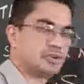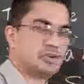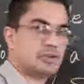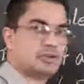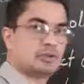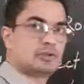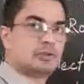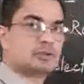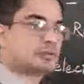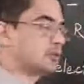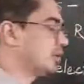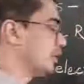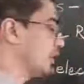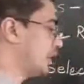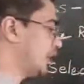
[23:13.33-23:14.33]
So
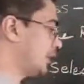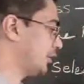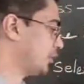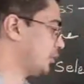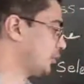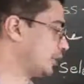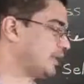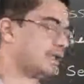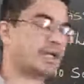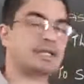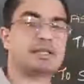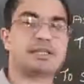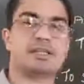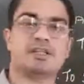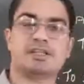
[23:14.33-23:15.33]

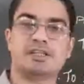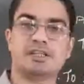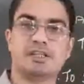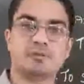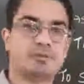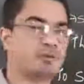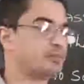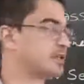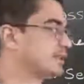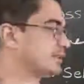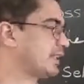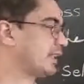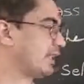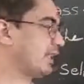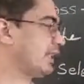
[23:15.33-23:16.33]
233
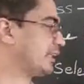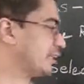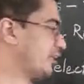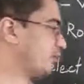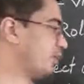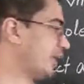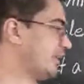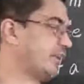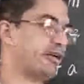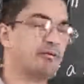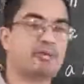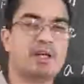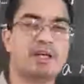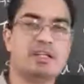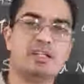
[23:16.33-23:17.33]
members are elected by the
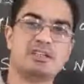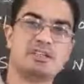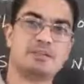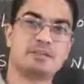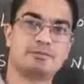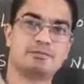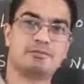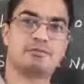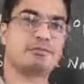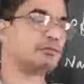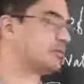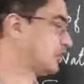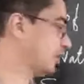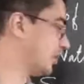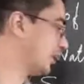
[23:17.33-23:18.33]
MLAs.
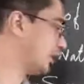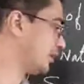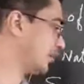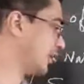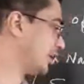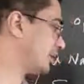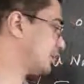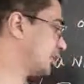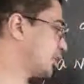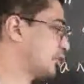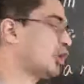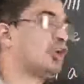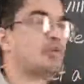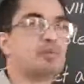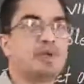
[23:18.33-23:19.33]
Then the
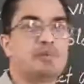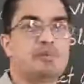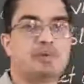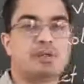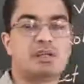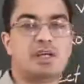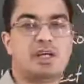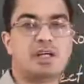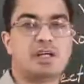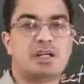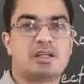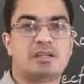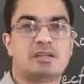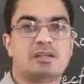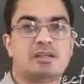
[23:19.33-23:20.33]
12 people
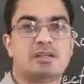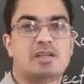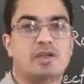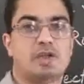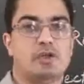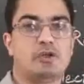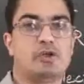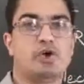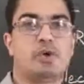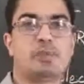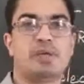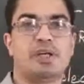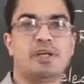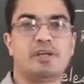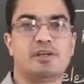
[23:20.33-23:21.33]
are
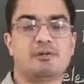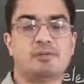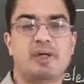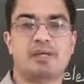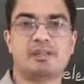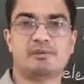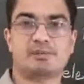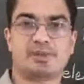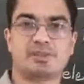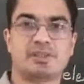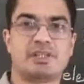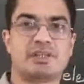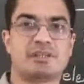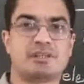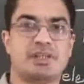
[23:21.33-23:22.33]
nominated by the
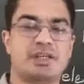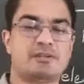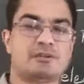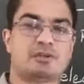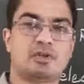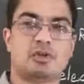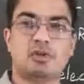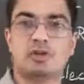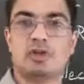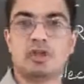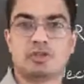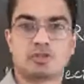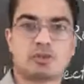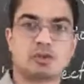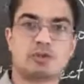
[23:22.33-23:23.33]
president and so
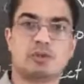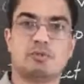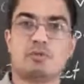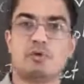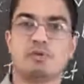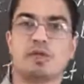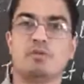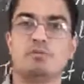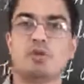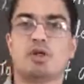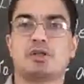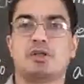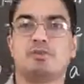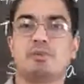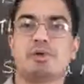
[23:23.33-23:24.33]
on. So some of the
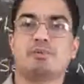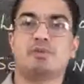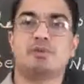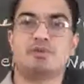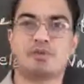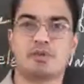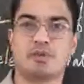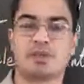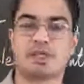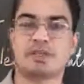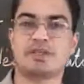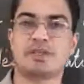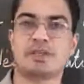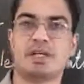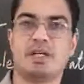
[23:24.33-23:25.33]
important people from the
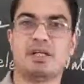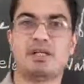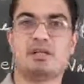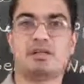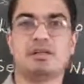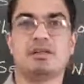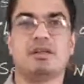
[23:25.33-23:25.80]
country,